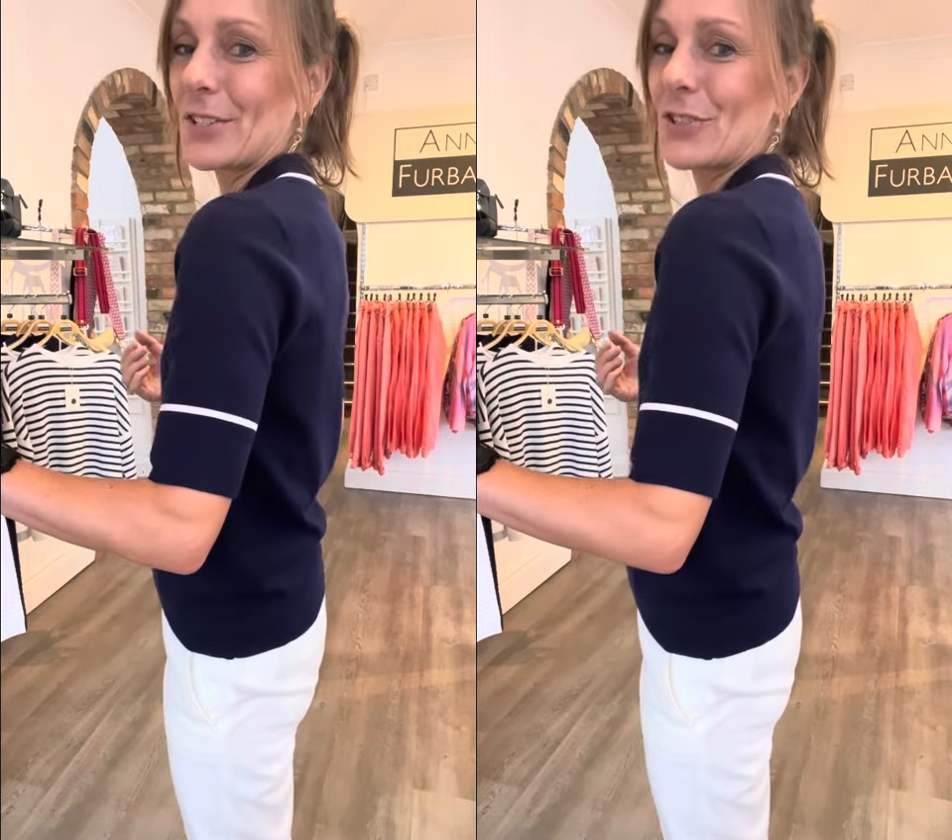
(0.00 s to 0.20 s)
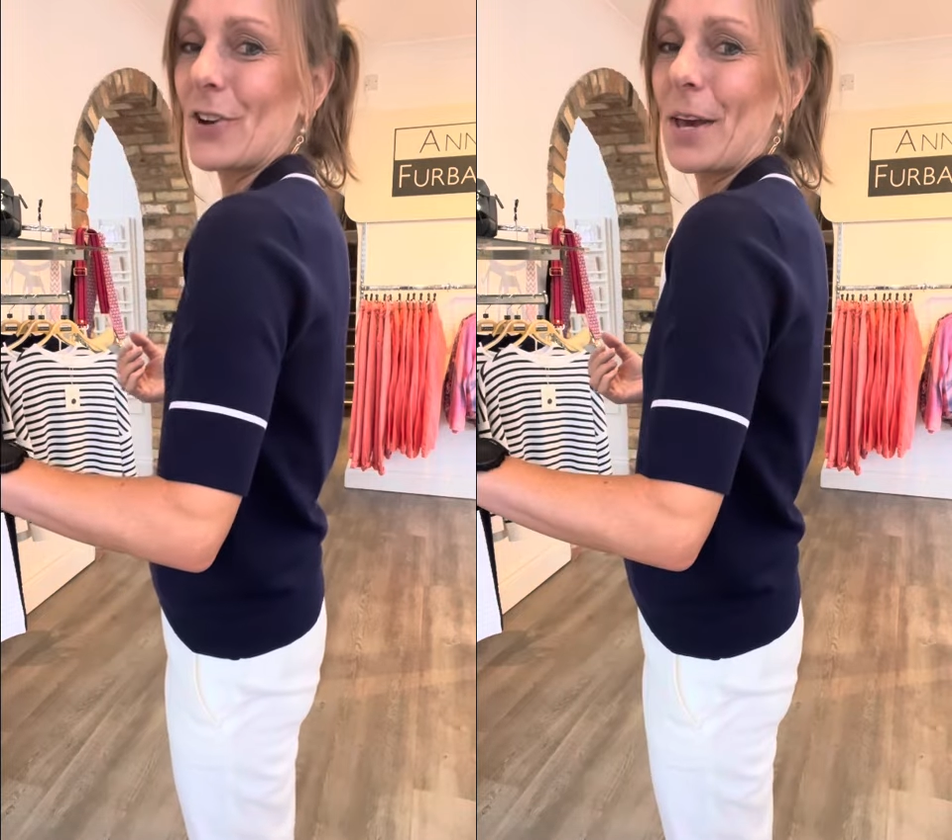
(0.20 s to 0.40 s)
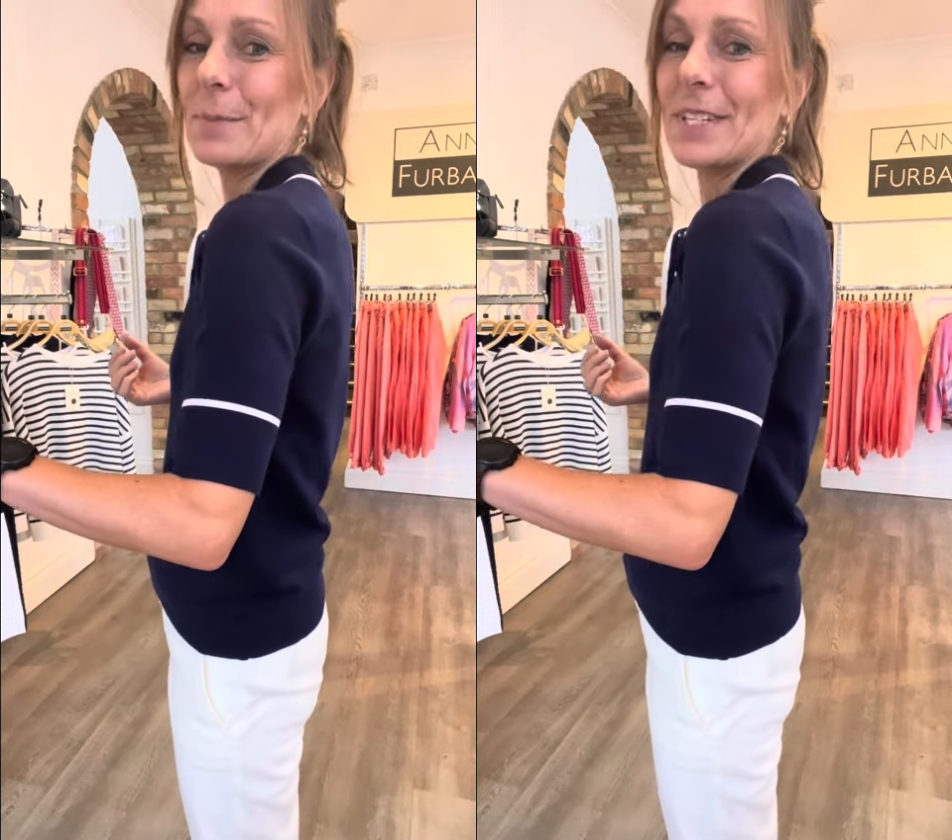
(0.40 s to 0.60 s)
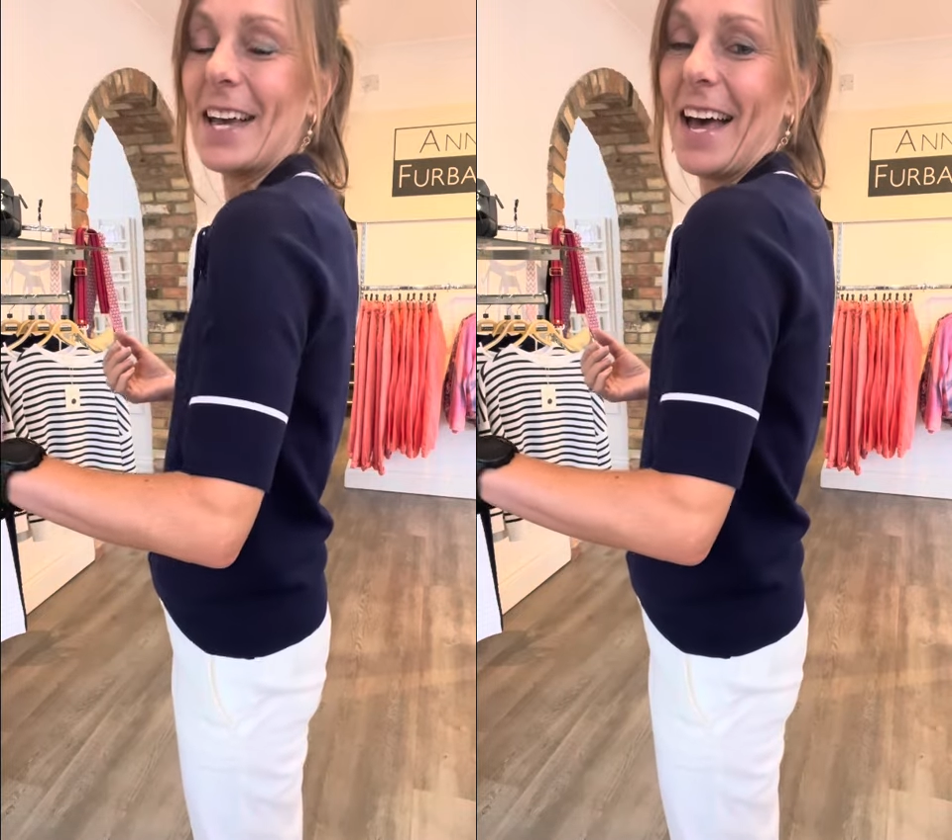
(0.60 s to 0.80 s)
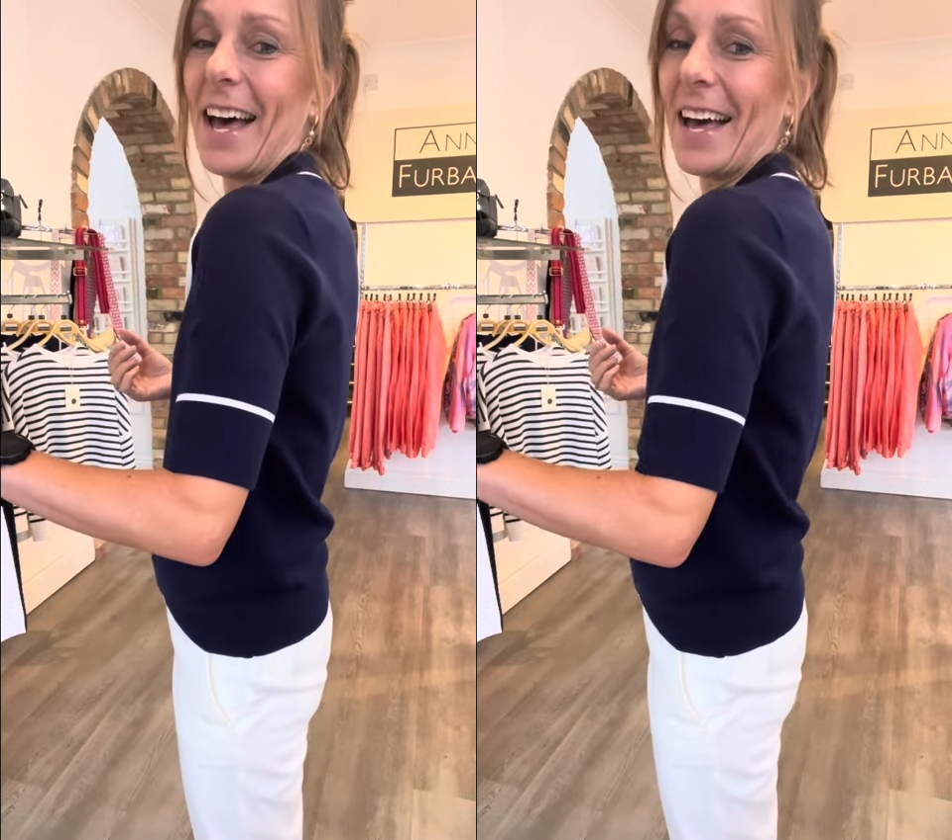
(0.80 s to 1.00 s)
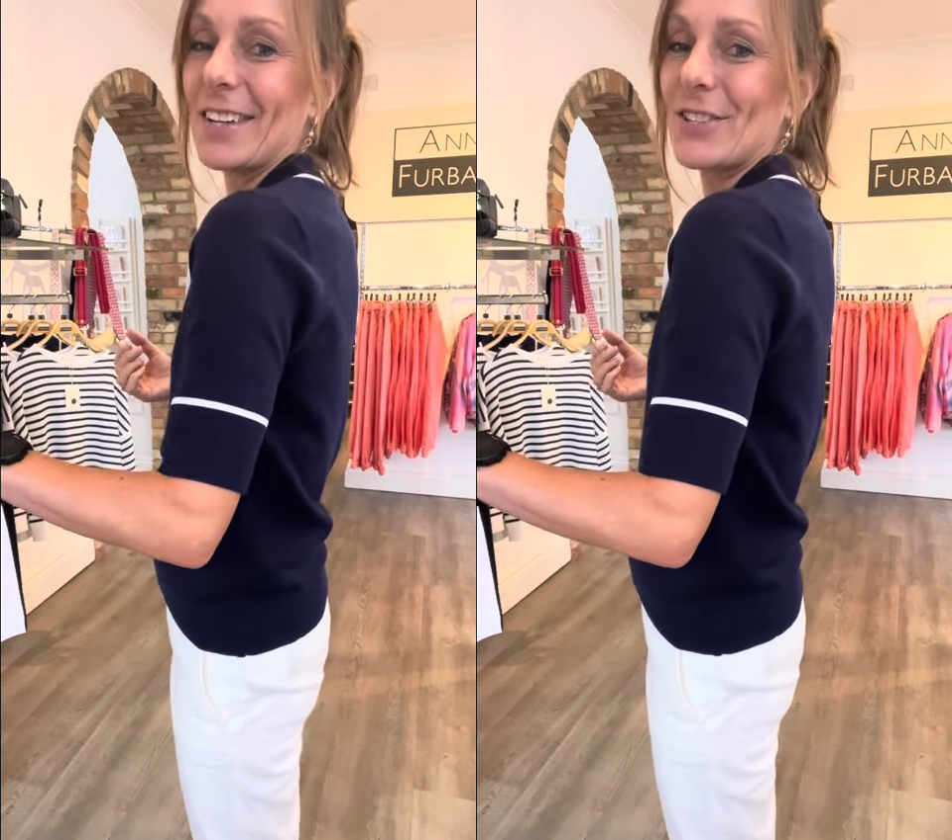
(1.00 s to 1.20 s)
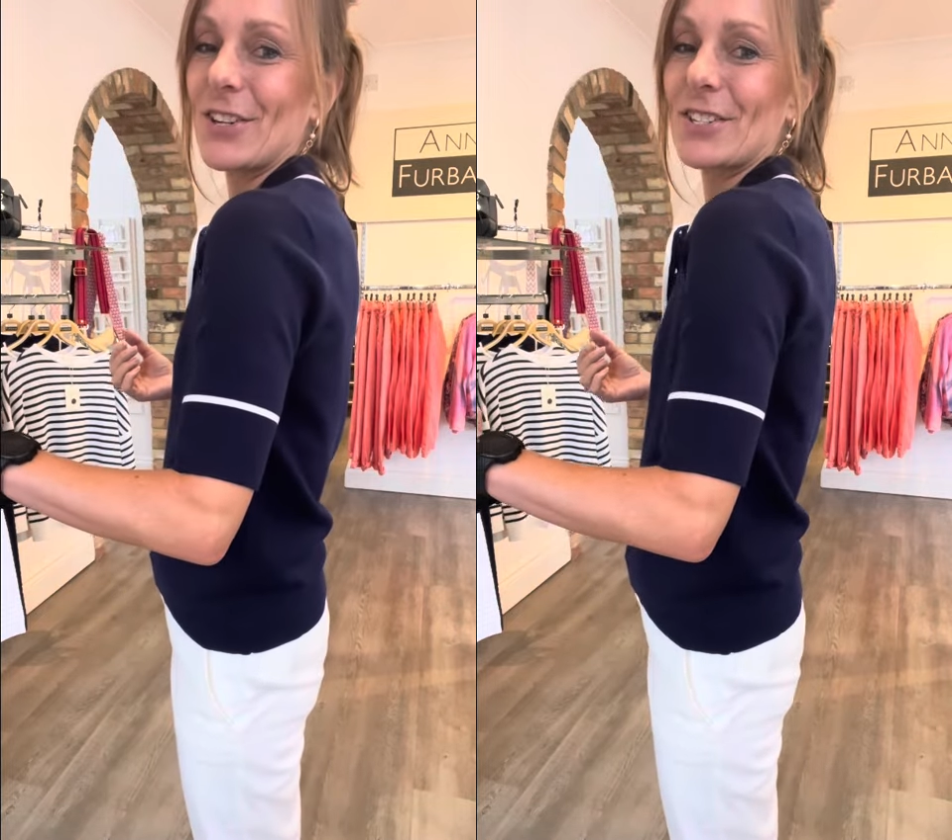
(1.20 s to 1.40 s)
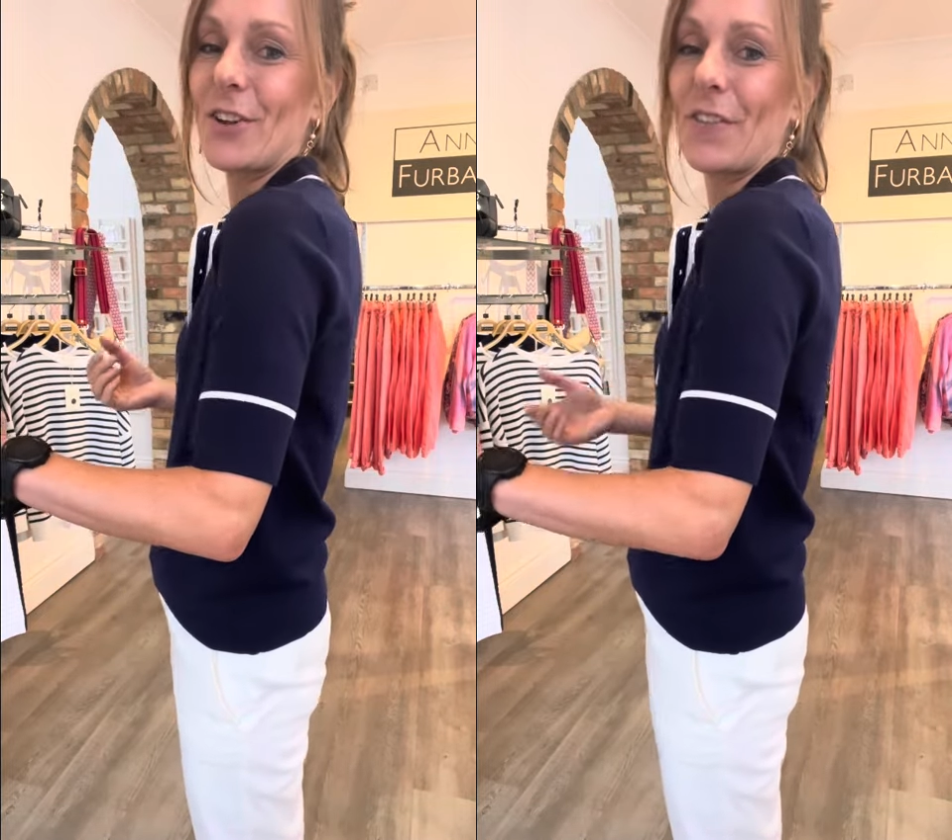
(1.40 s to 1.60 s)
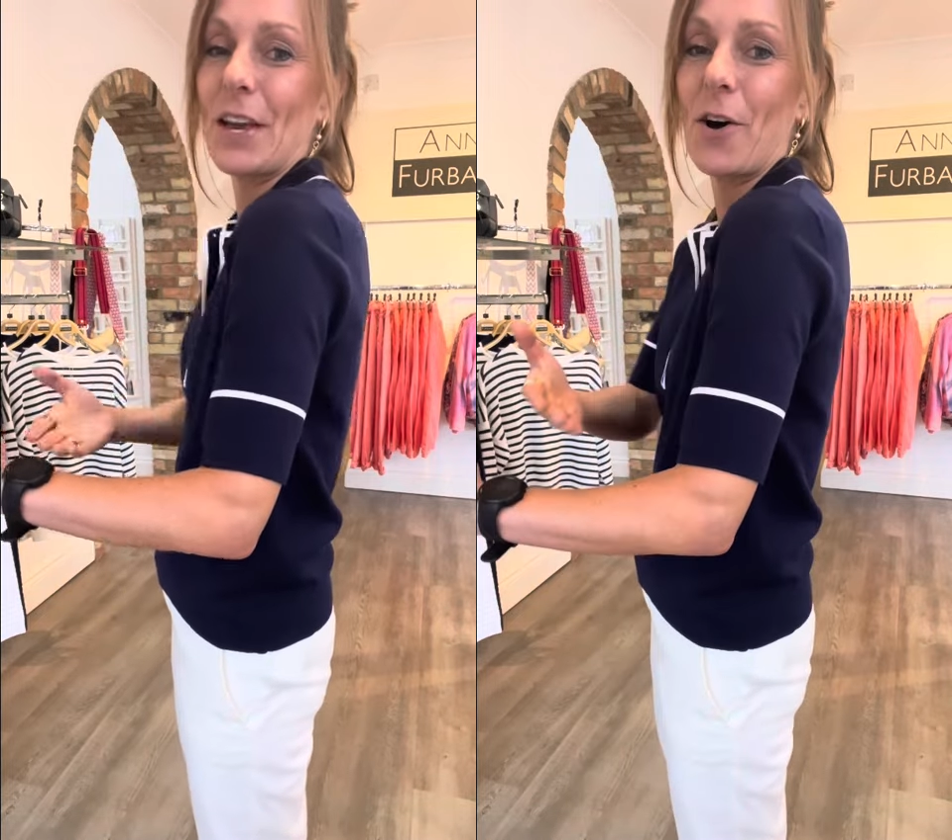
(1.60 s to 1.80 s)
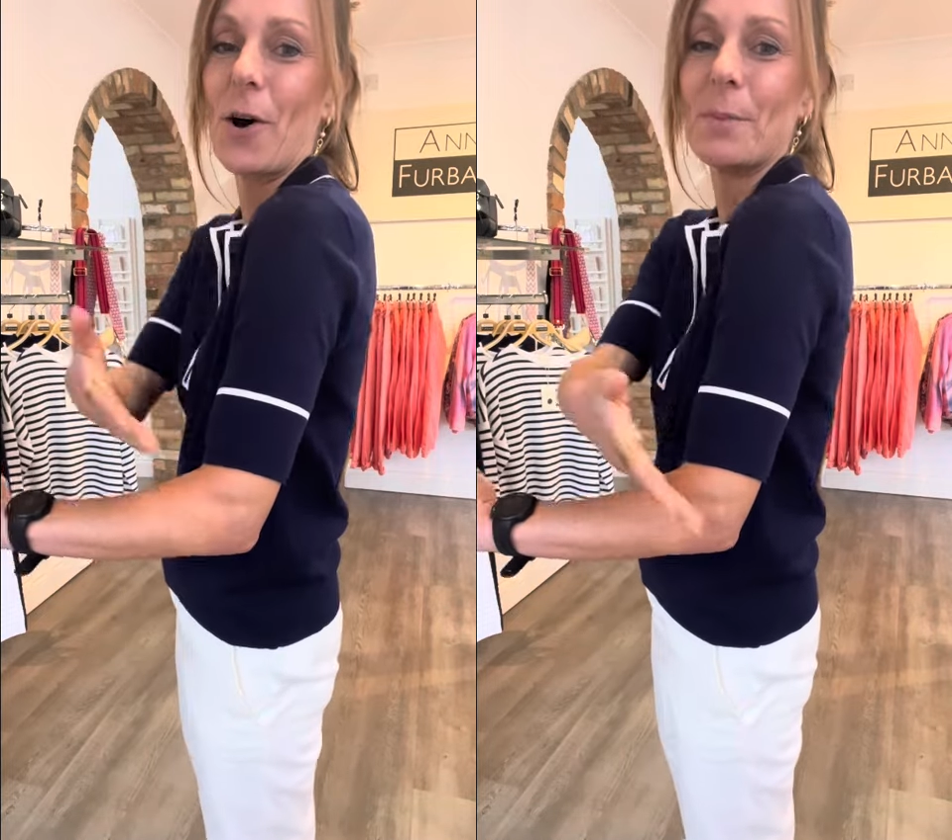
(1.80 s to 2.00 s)
stripes just on the
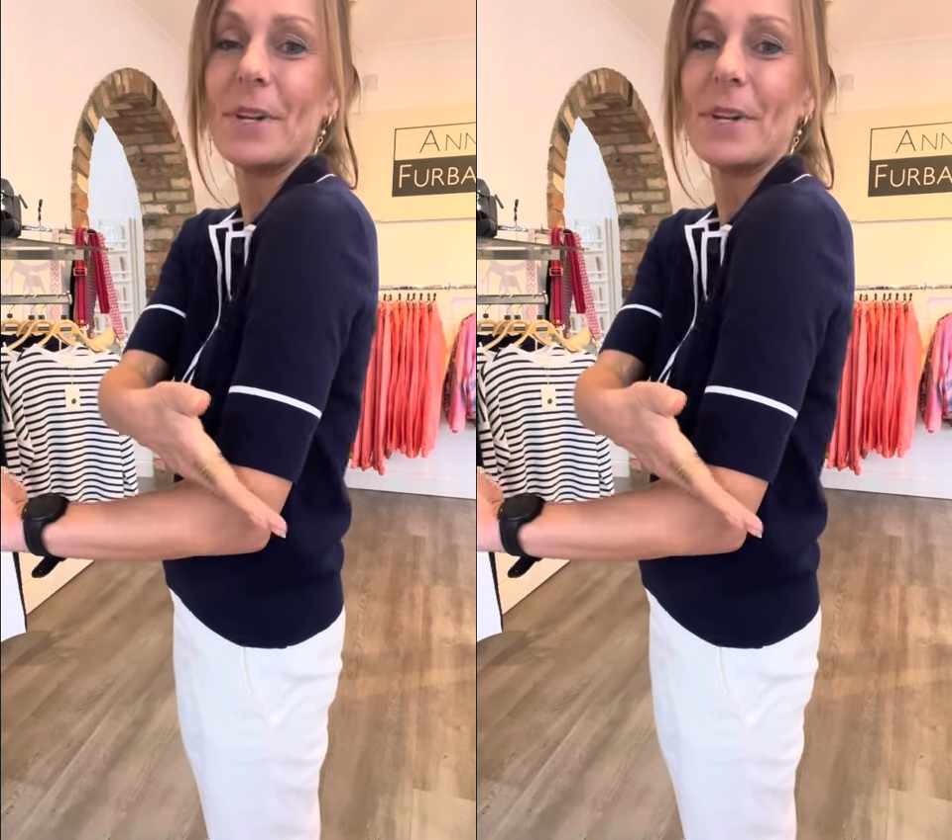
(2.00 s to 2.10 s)
arm.